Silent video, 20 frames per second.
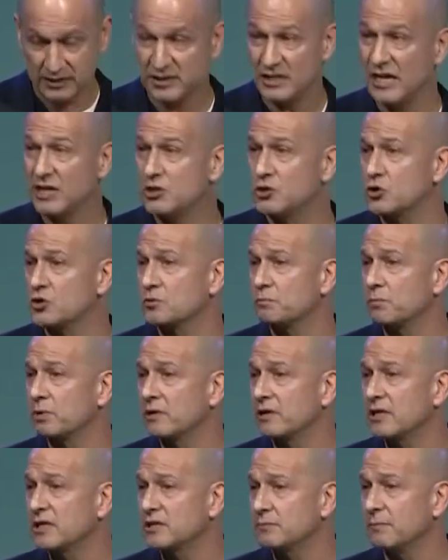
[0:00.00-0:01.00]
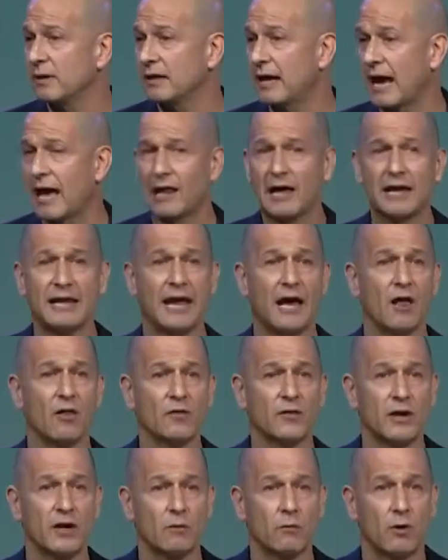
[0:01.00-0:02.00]
Teachers, policemen, allied
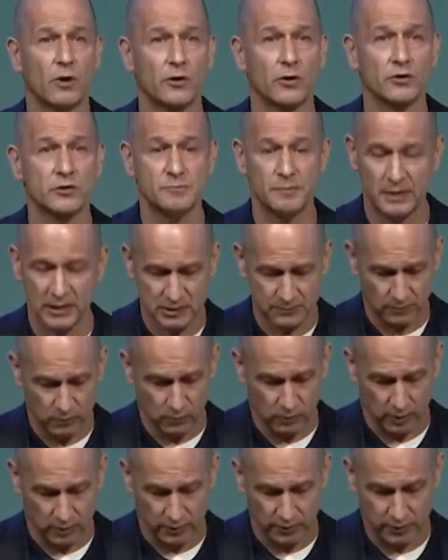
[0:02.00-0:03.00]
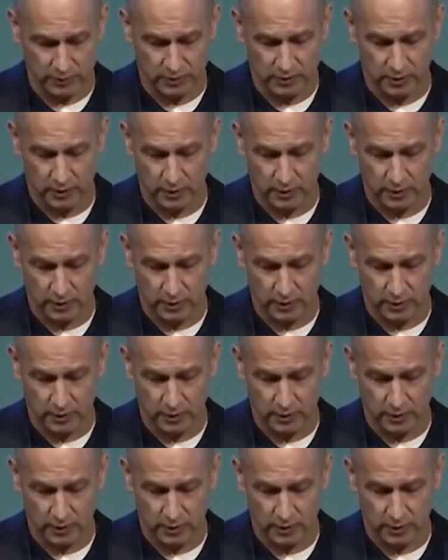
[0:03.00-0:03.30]
healthcare workers, municipal workers.